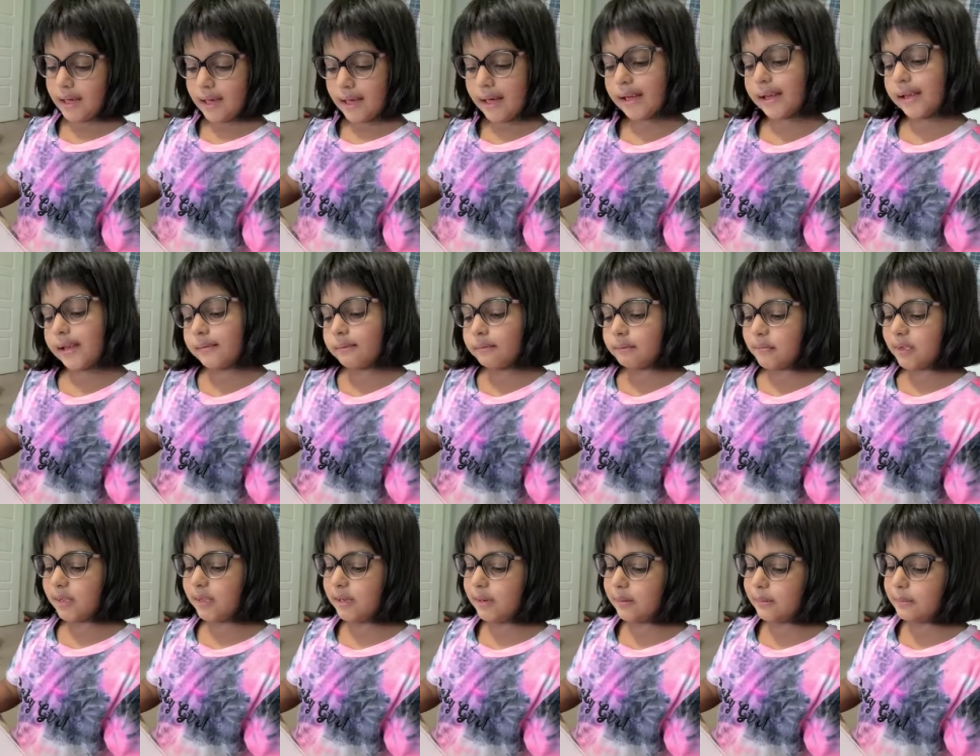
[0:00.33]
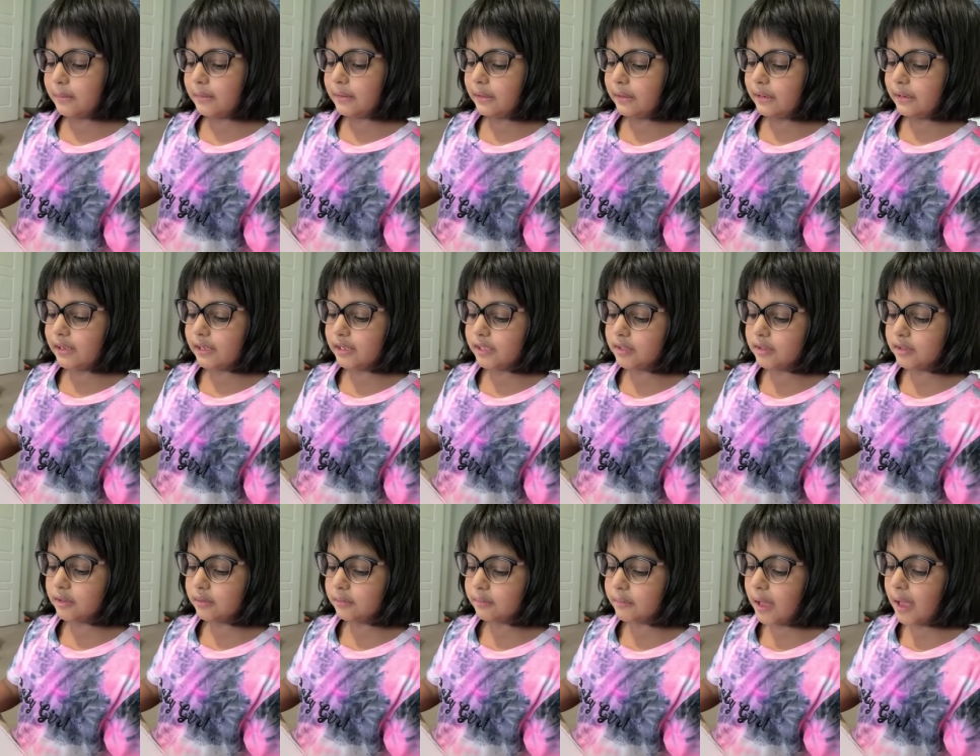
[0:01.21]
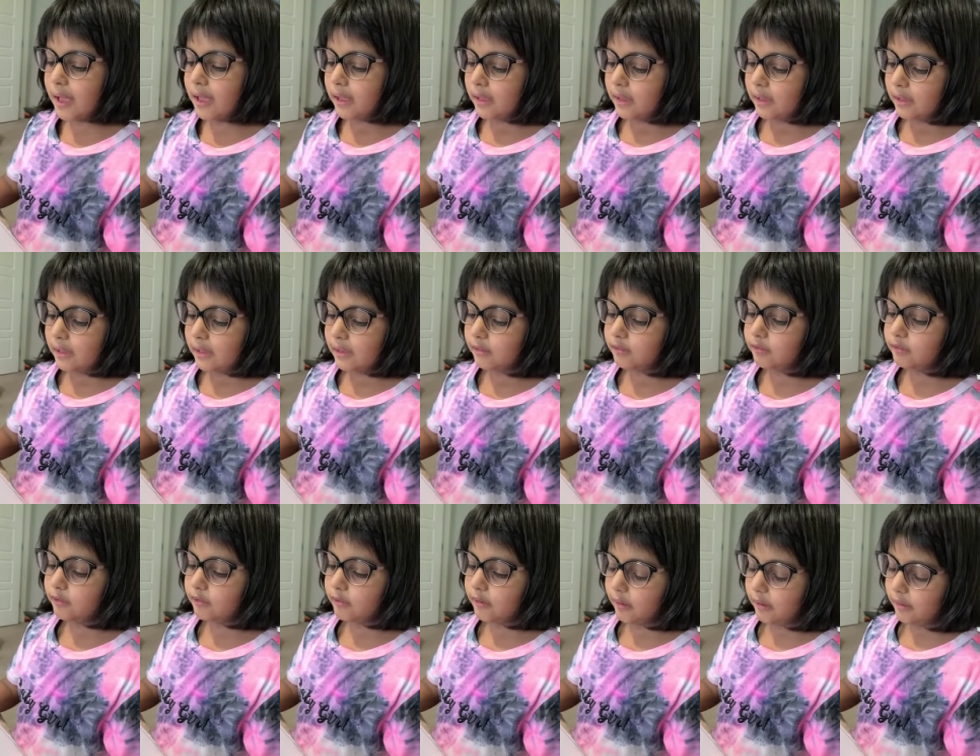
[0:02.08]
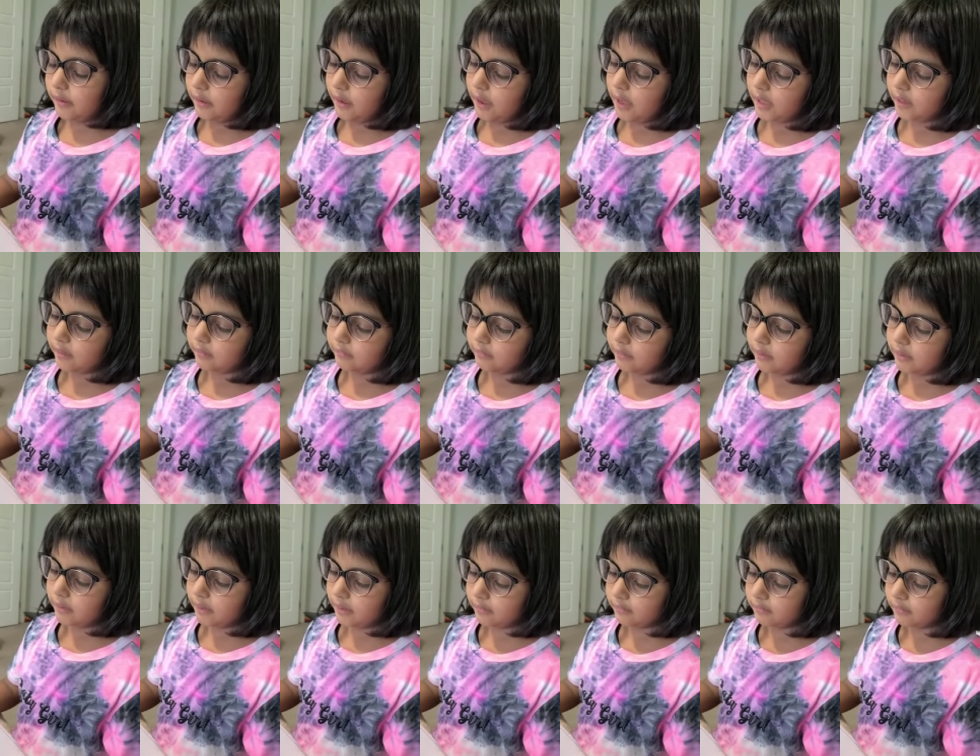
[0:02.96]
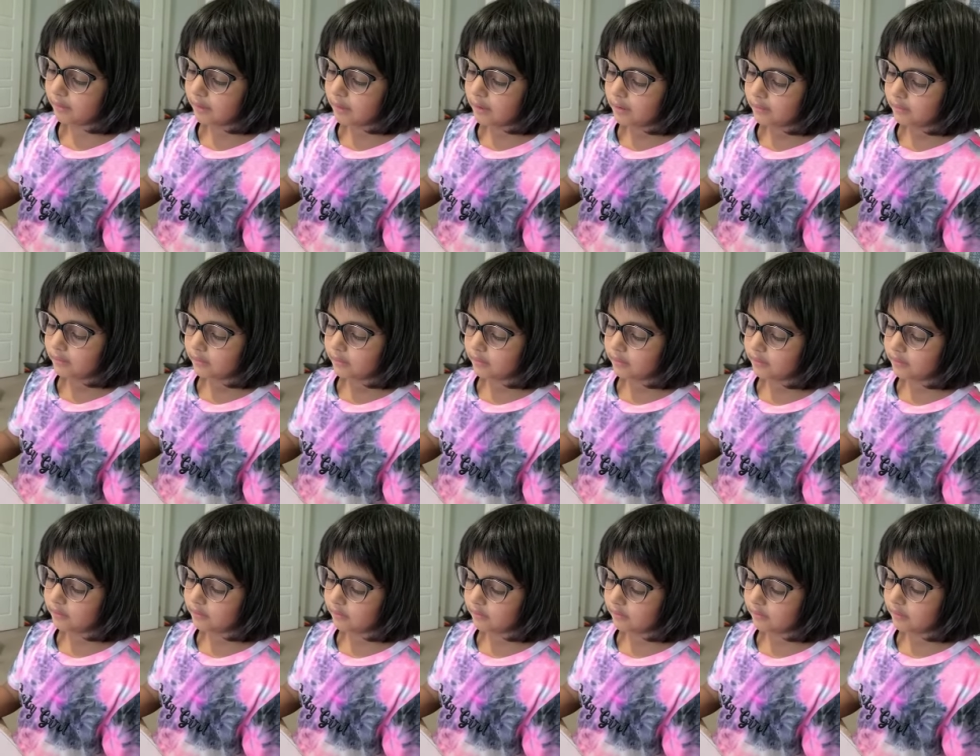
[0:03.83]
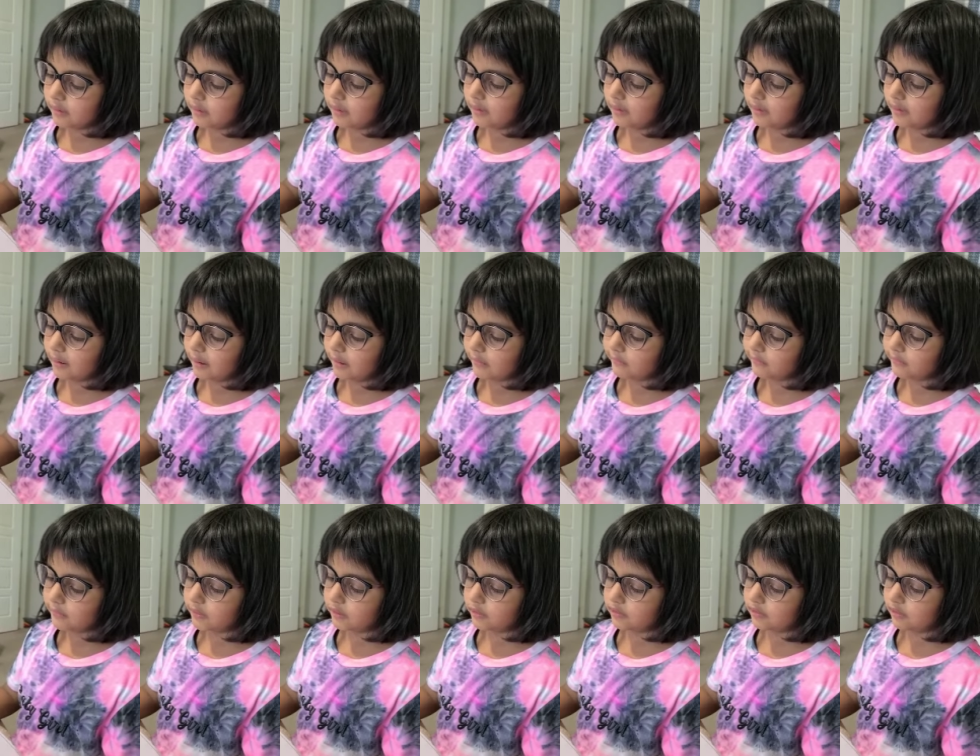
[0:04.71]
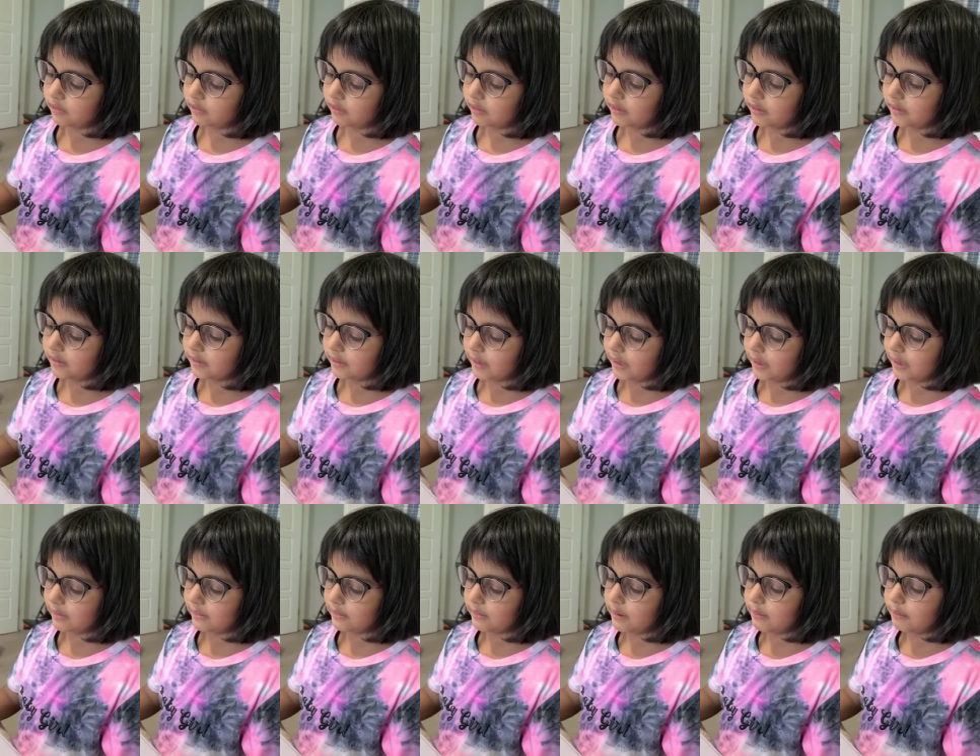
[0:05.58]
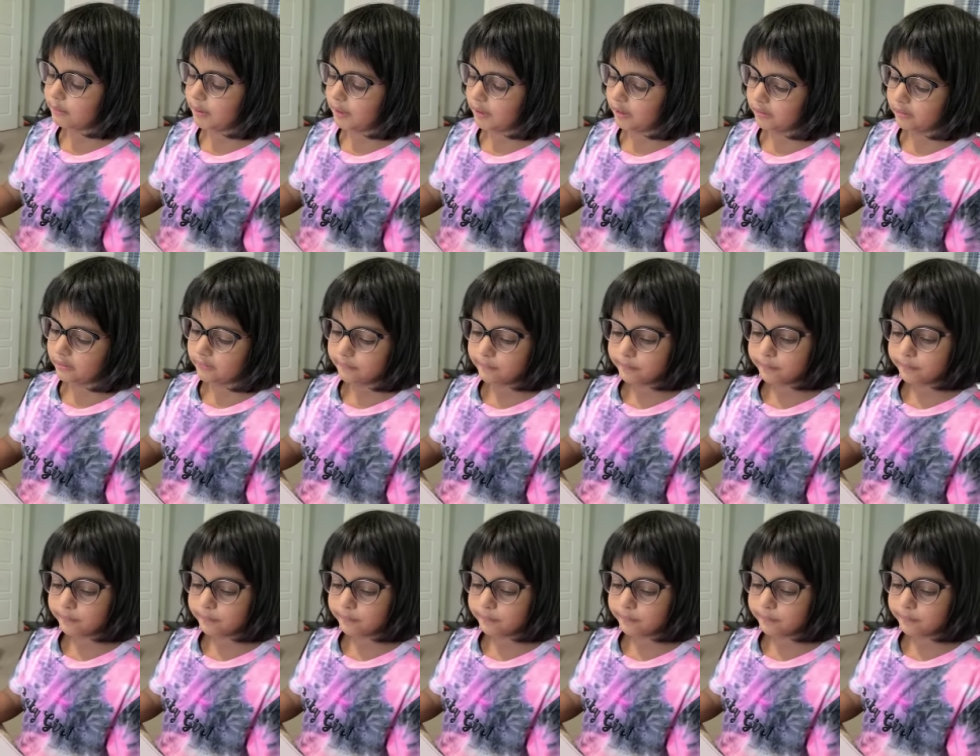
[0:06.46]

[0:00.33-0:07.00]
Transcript: Hi, my name is Anika Sharma, and today I'll read out the story of the tortoise and the bird.